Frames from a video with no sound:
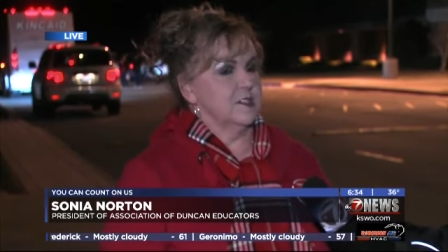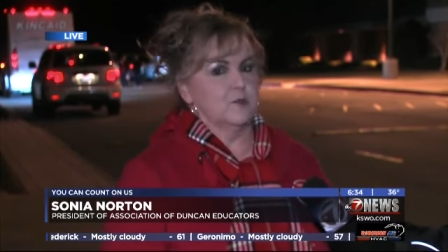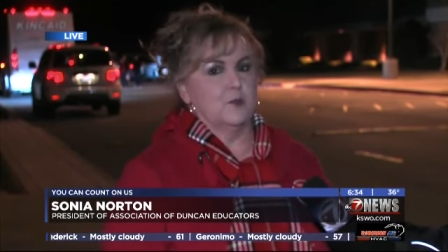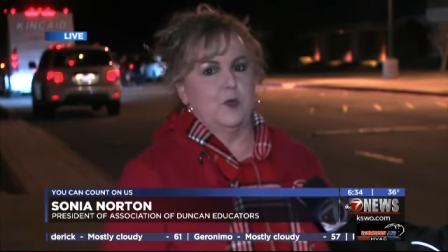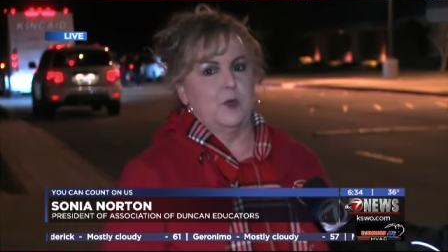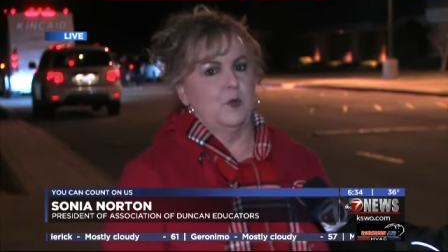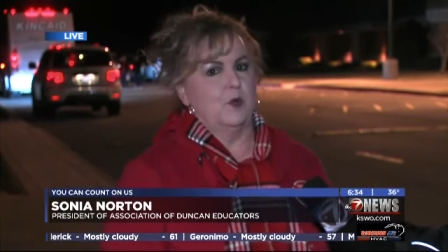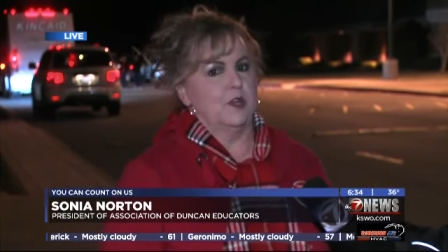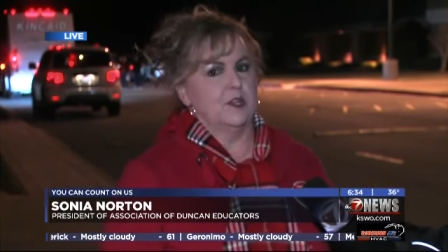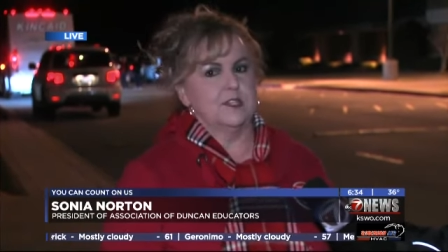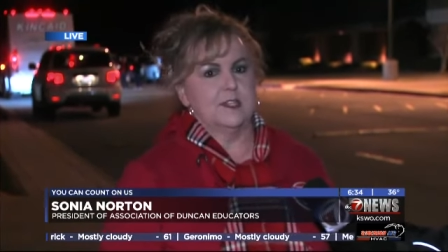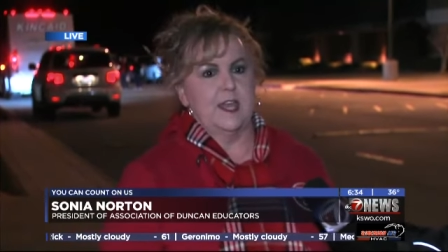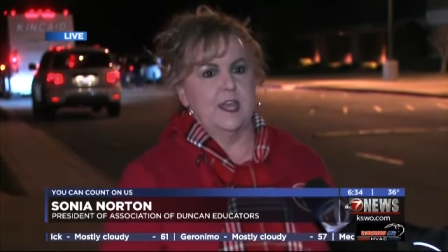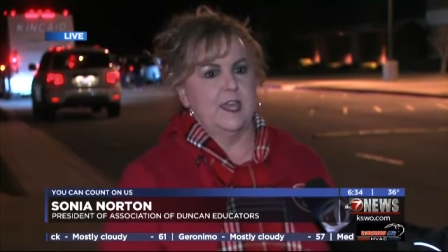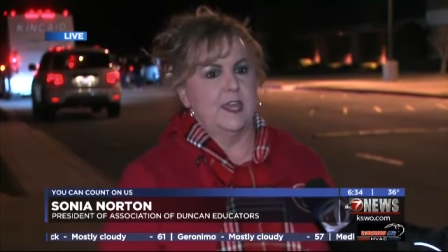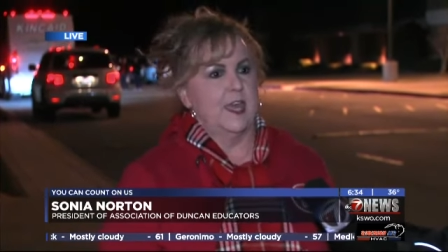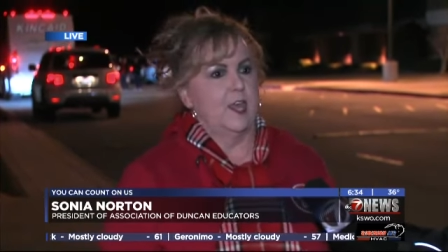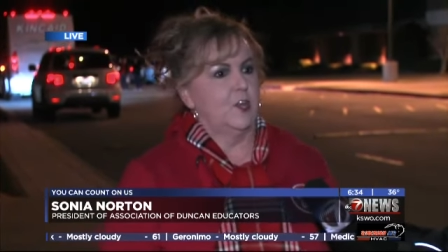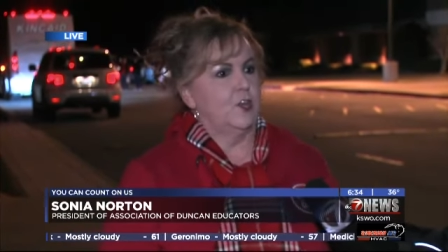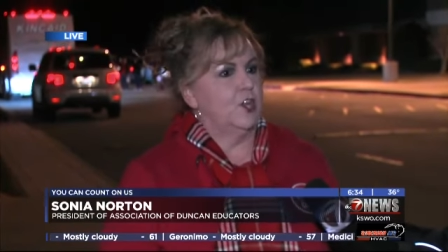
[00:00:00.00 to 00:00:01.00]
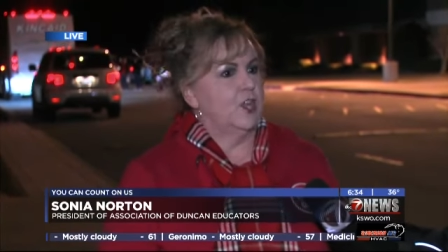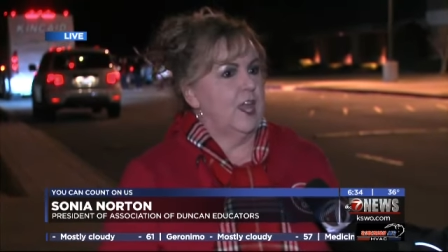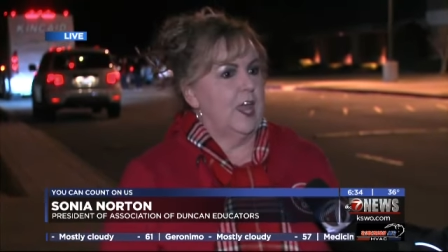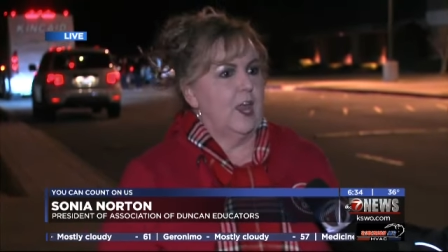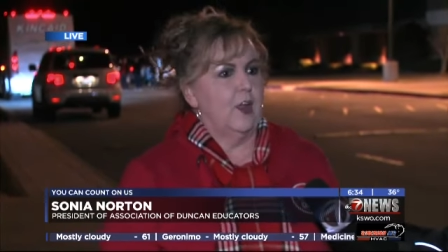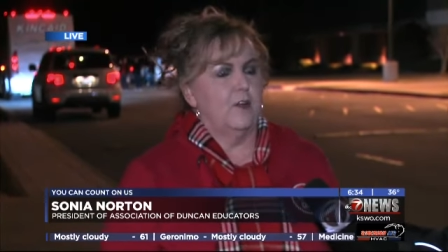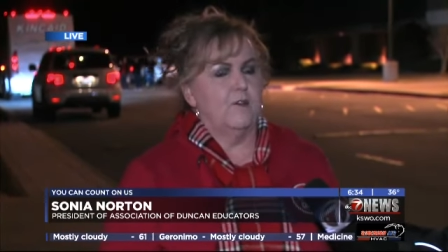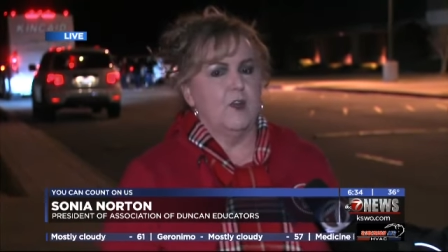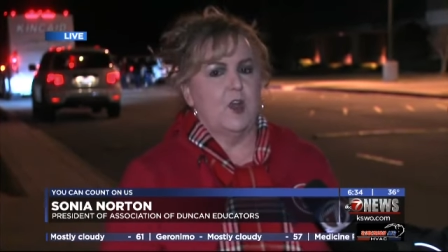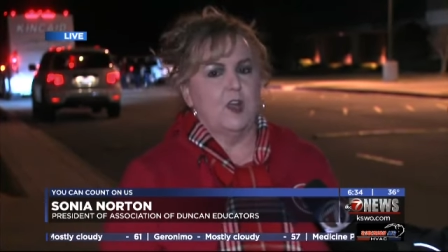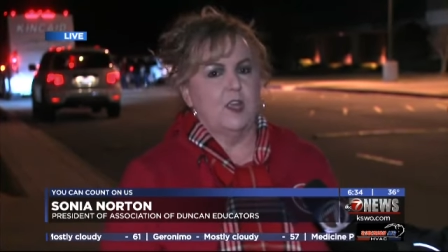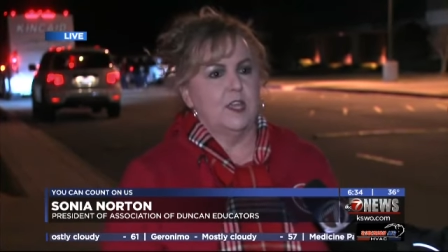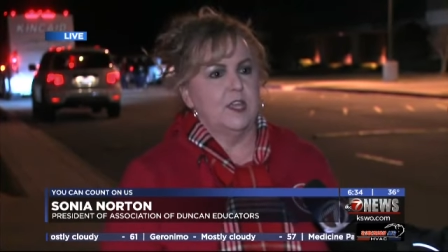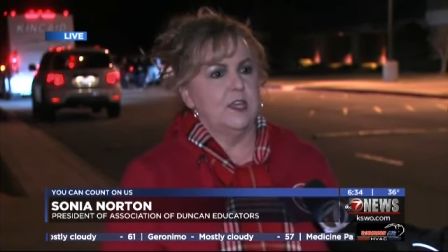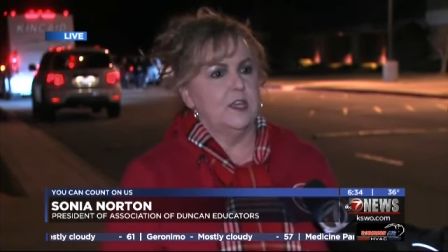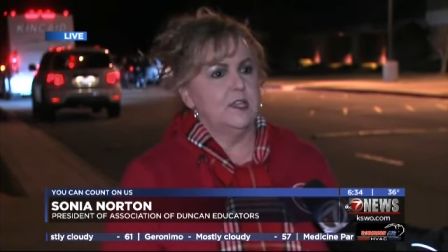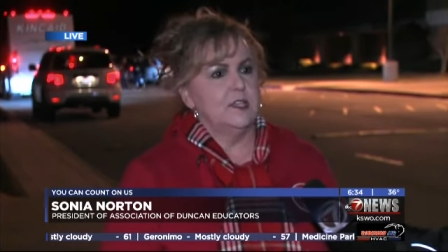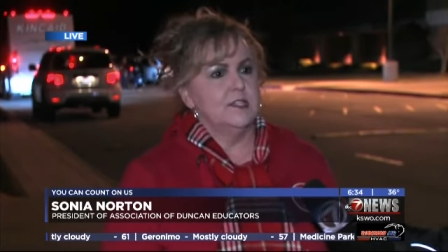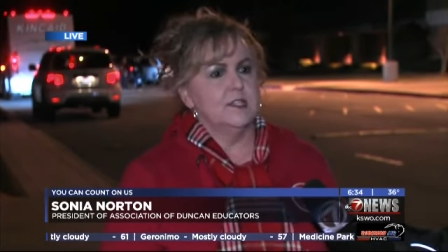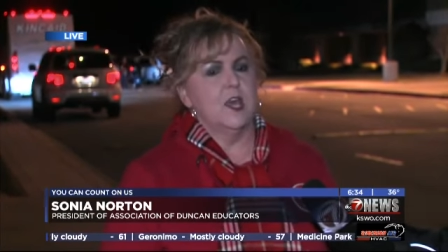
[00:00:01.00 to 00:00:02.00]
We want to take care of our
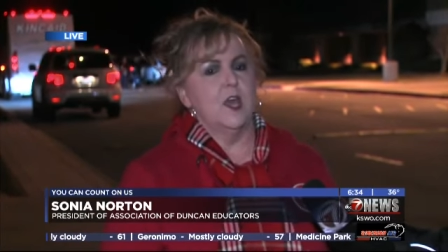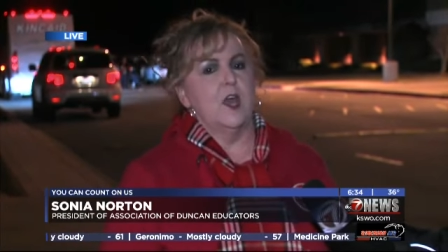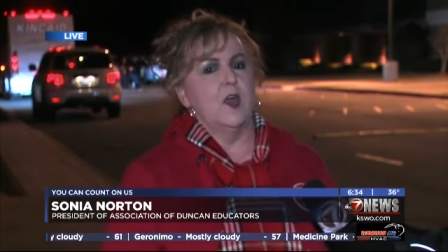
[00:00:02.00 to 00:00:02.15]
kids.